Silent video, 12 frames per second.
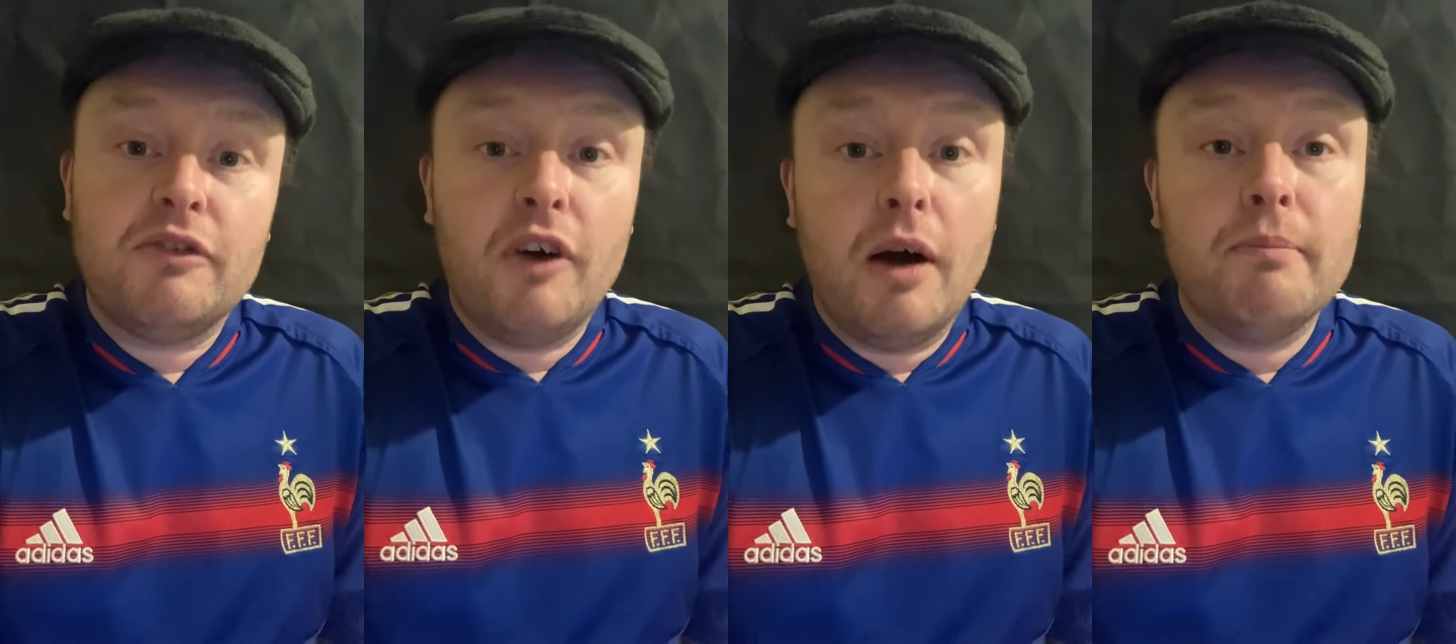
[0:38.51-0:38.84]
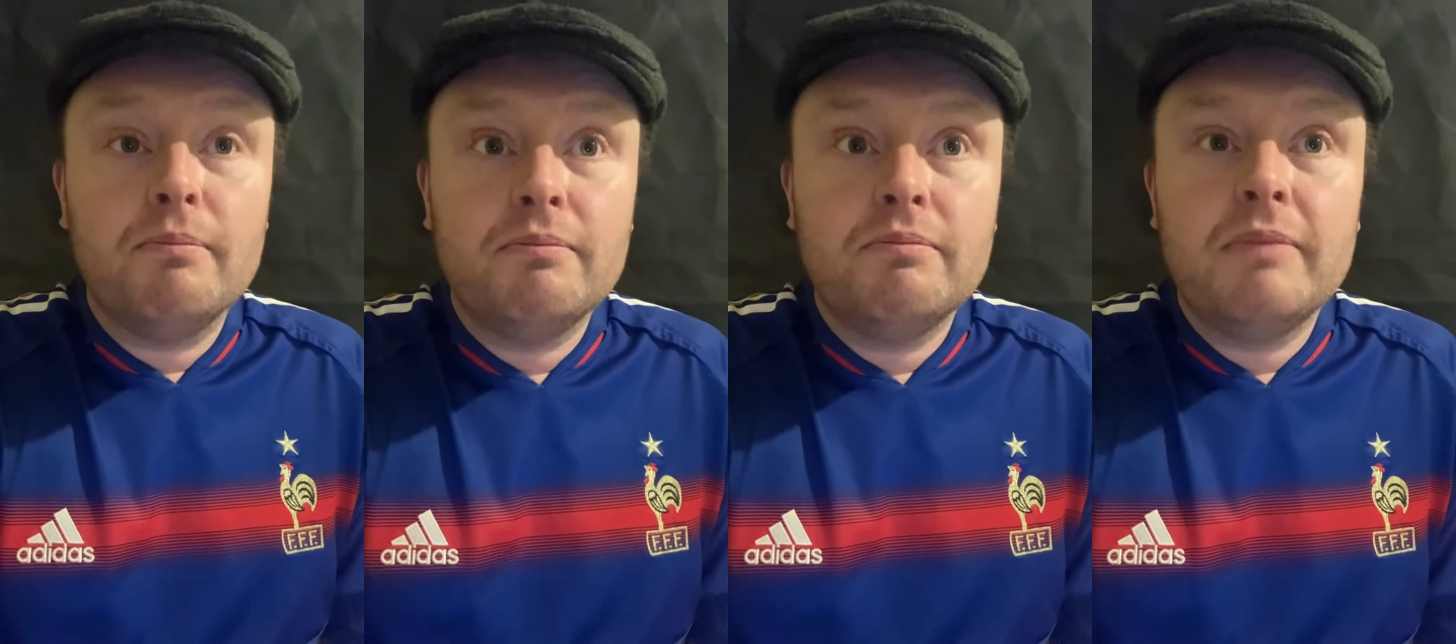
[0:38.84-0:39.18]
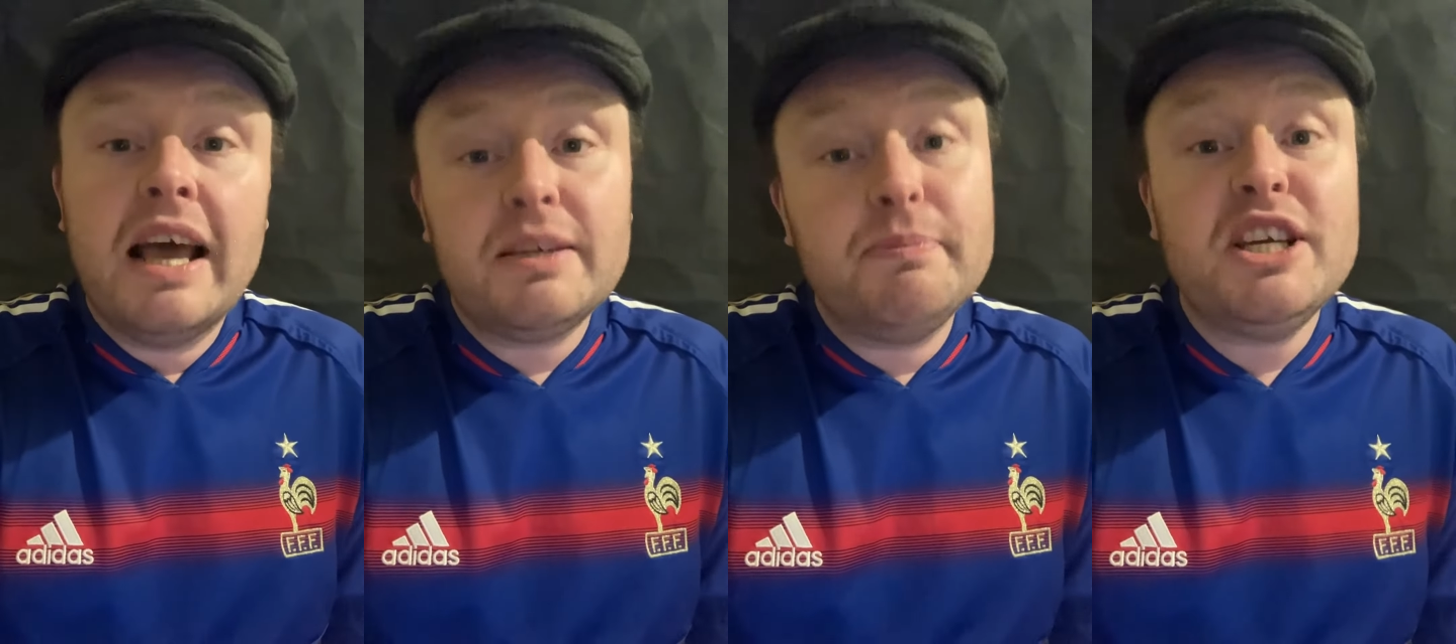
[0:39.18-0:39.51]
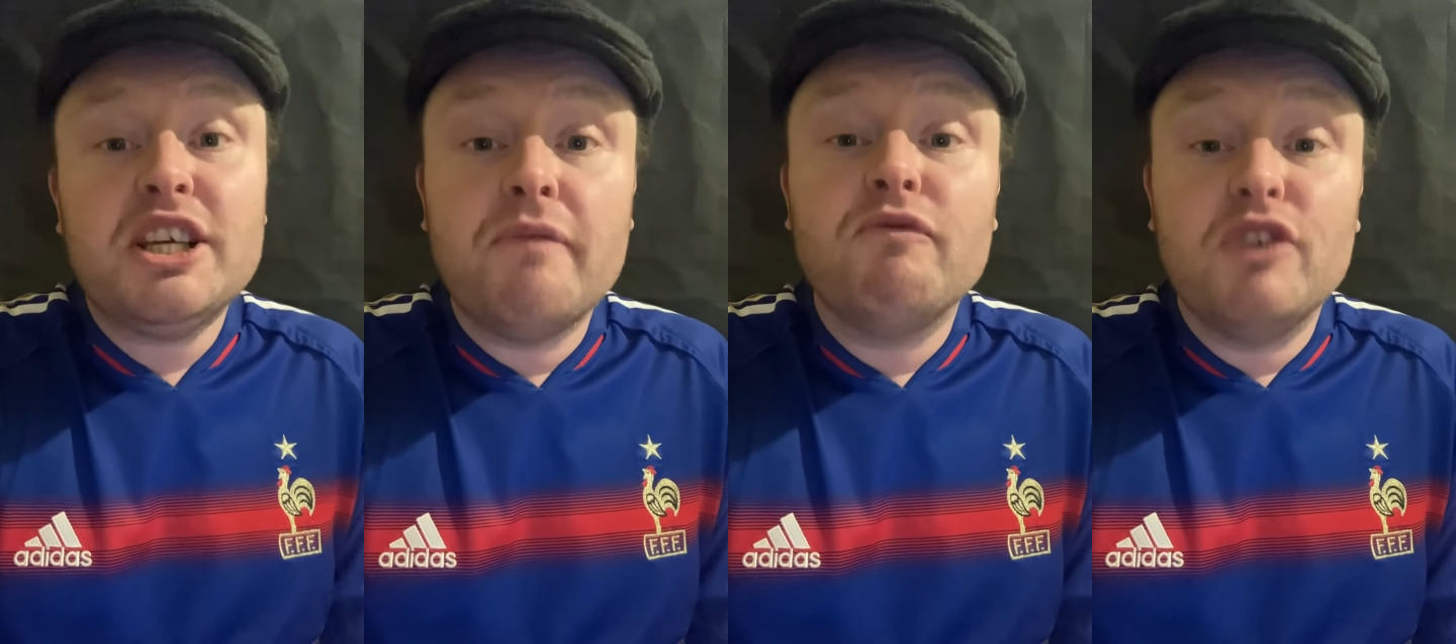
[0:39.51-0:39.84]
from
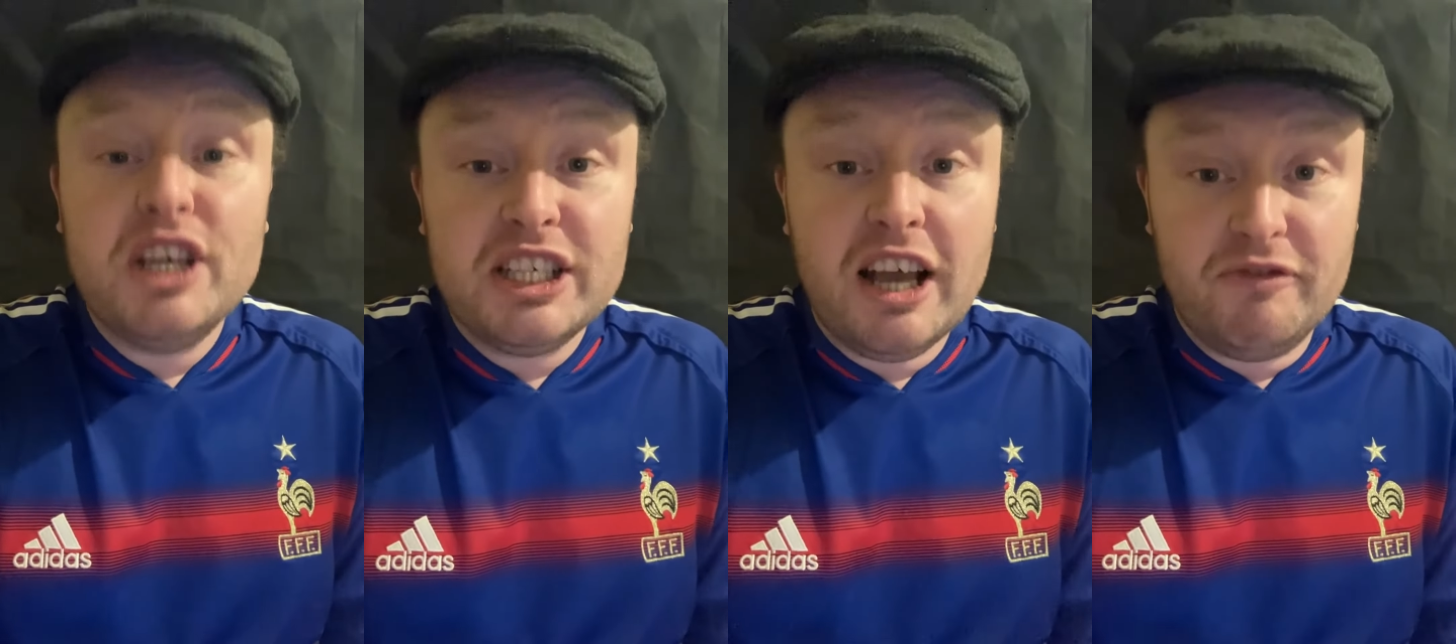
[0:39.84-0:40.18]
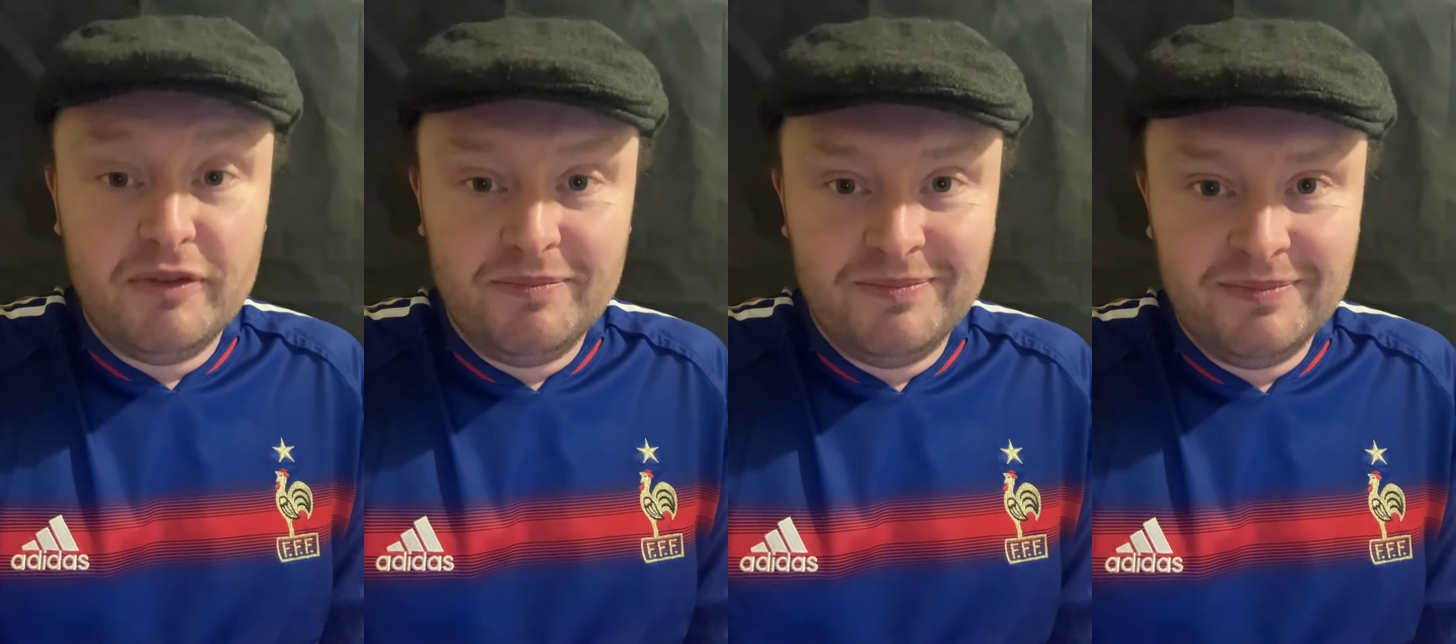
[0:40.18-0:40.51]
SB737.